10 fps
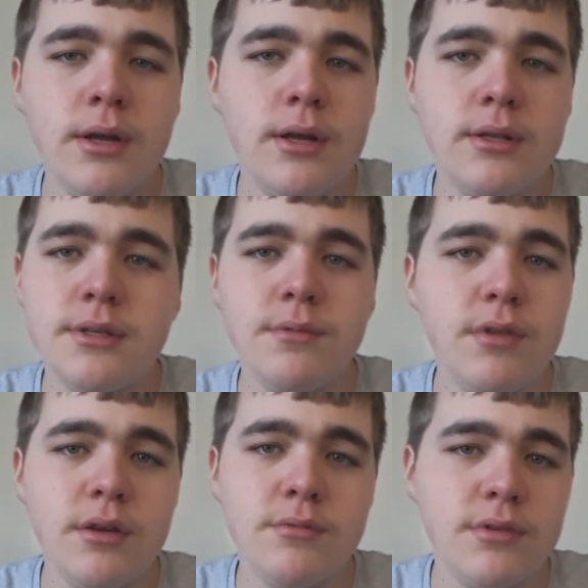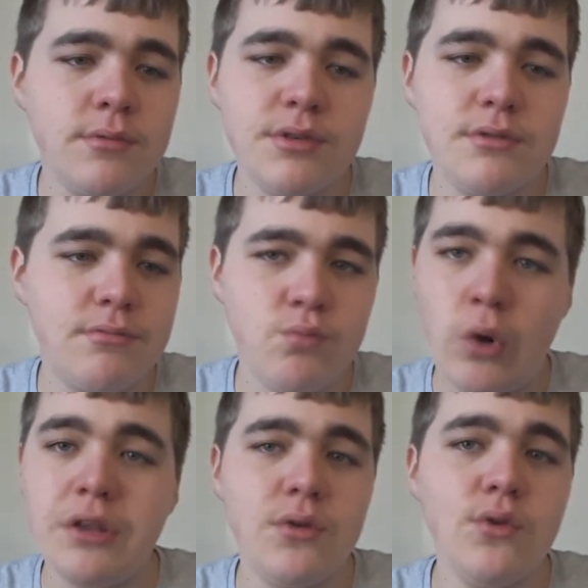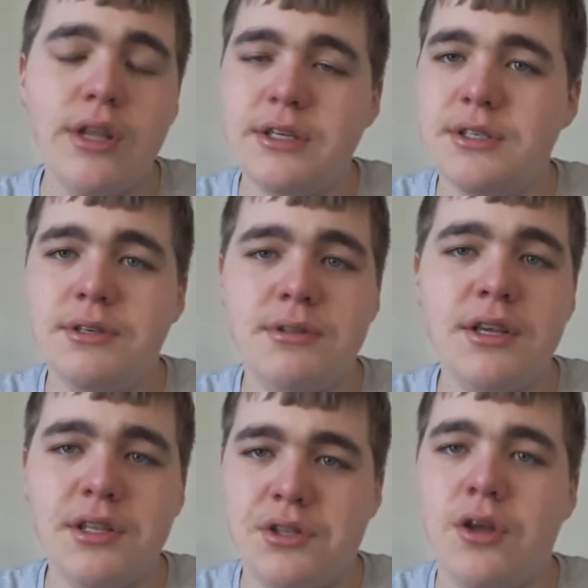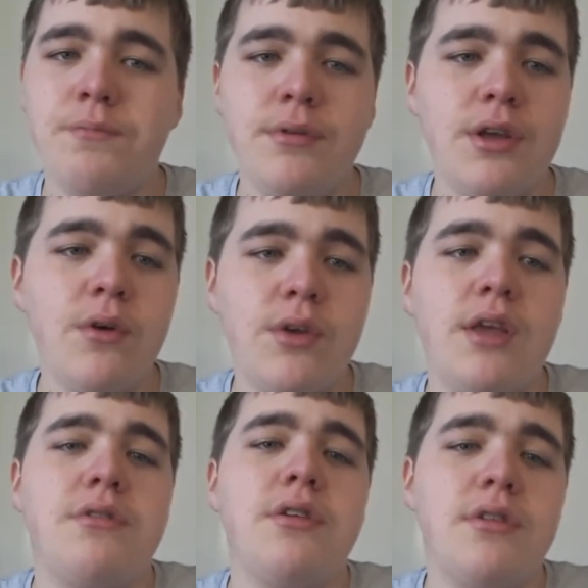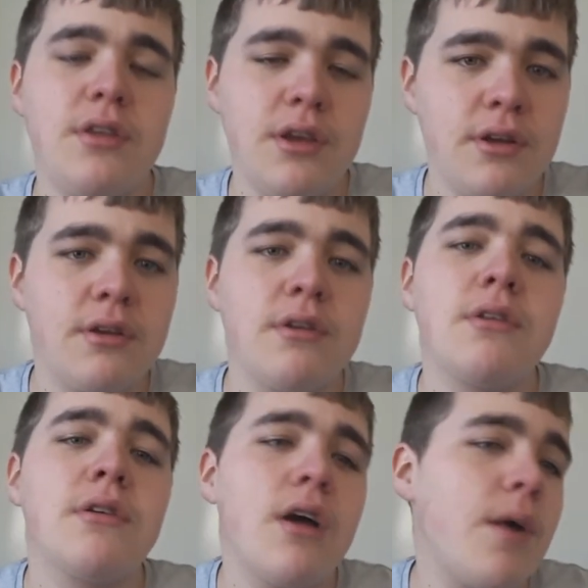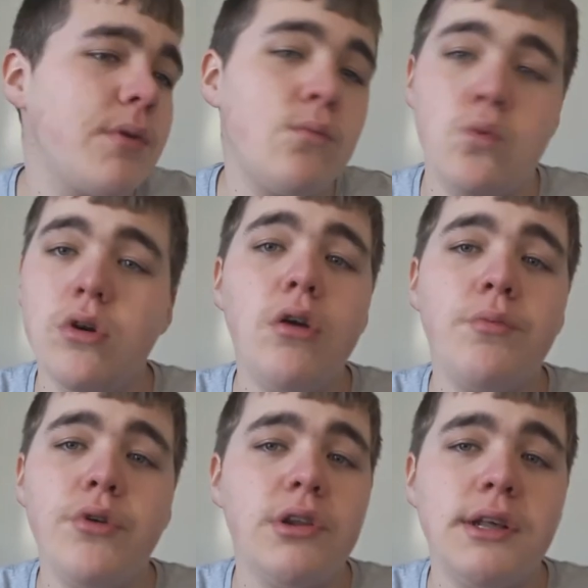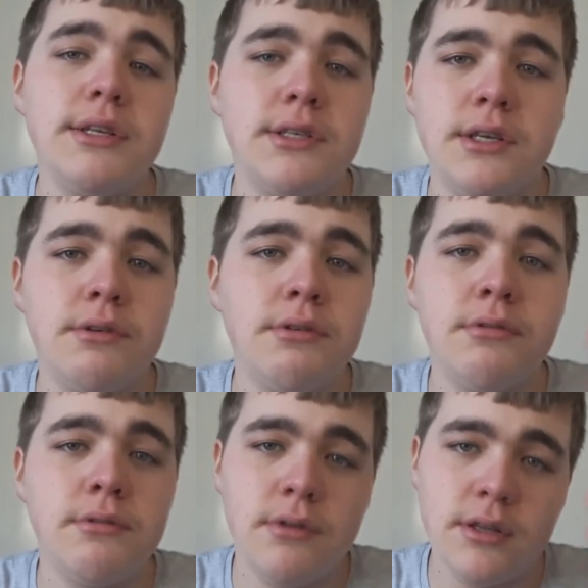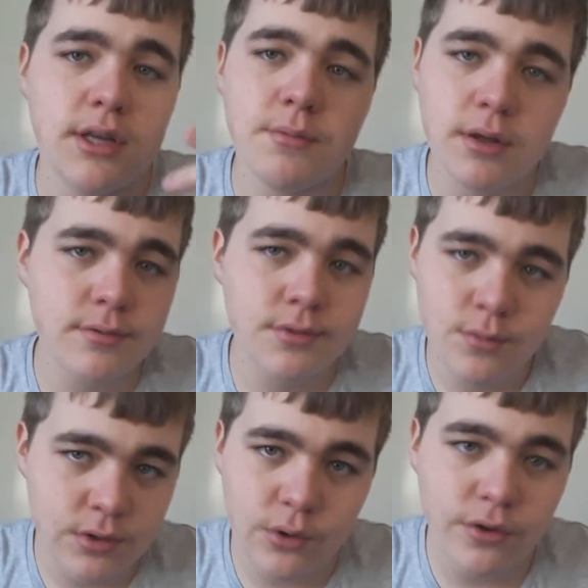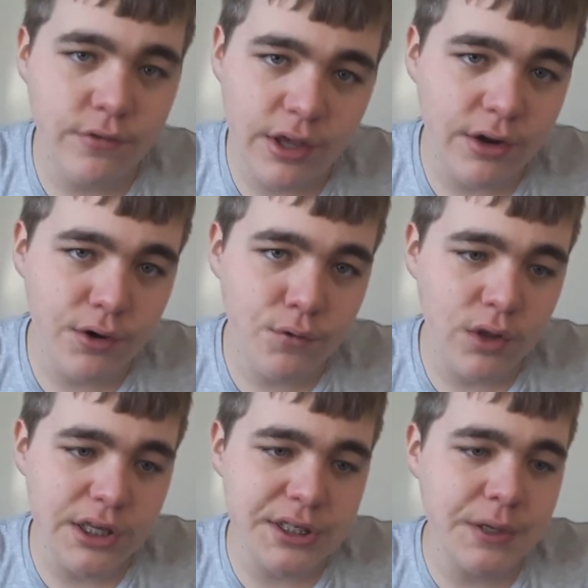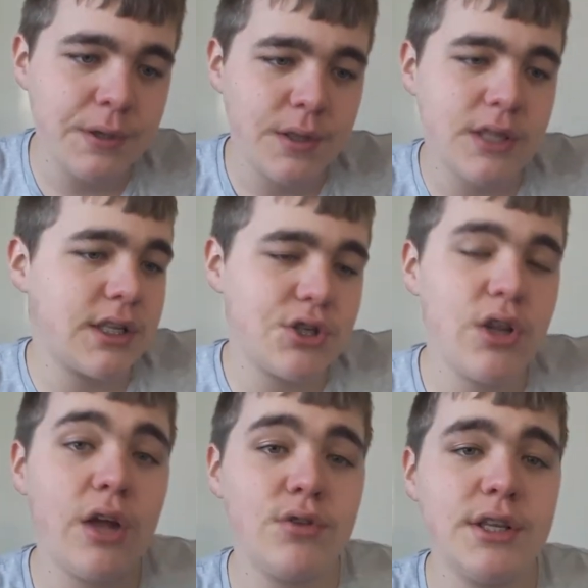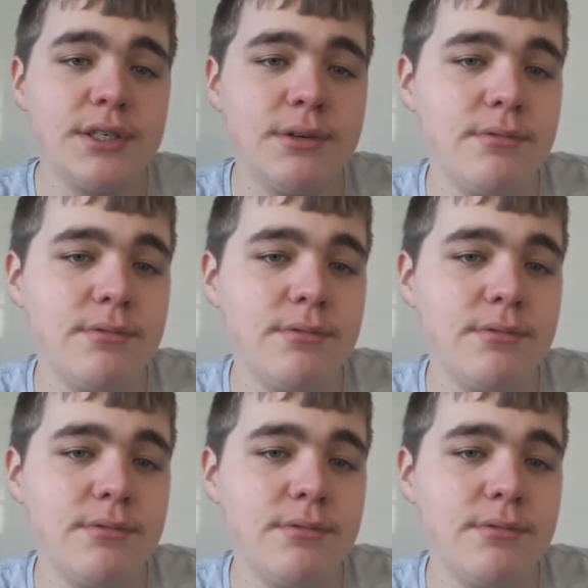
And sometimes I'm just way too lazy to get up and go get it. I mean, we're all pretty lazy. And sometimes we don't even care if we're lazy. That's literally how it is.